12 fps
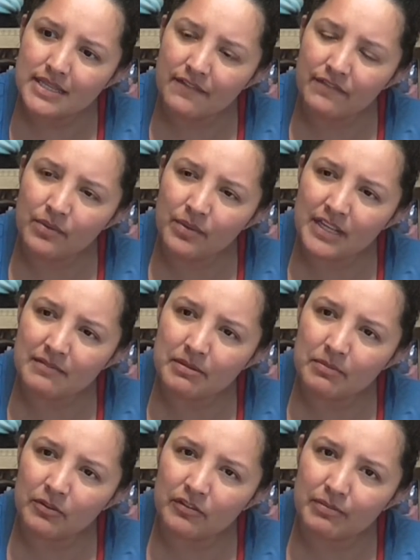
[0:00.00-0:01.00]
different ways
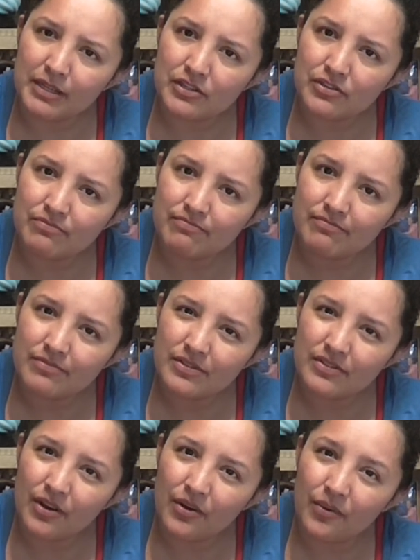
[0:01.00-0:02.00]
people smudge.
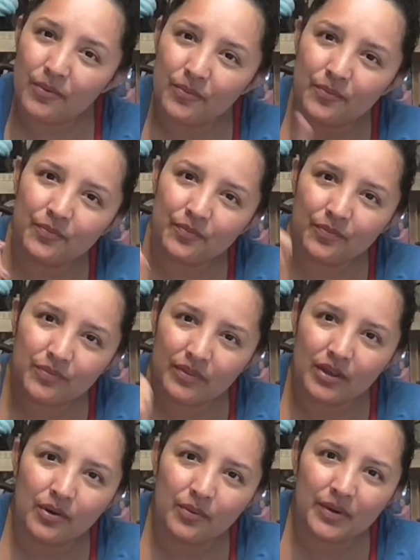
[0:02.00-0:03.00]
So
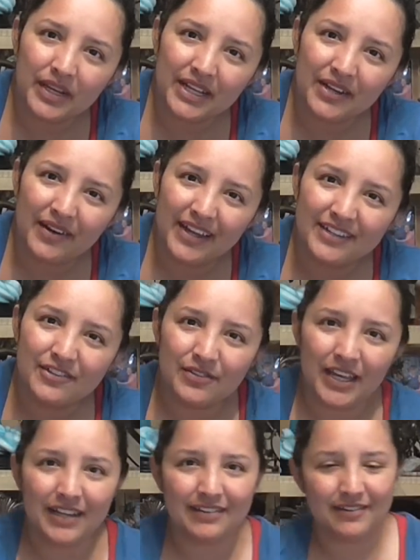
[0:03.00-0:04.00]
we're going to go ahead and do
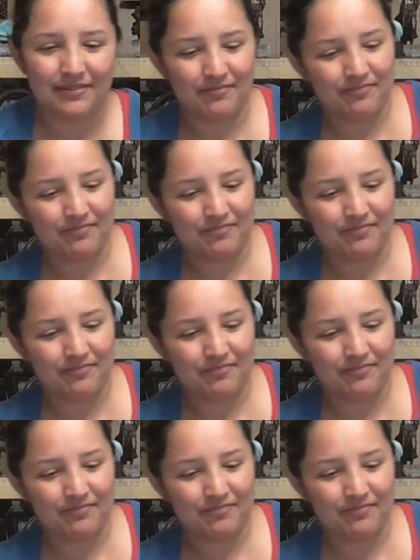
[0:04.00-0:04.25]
that.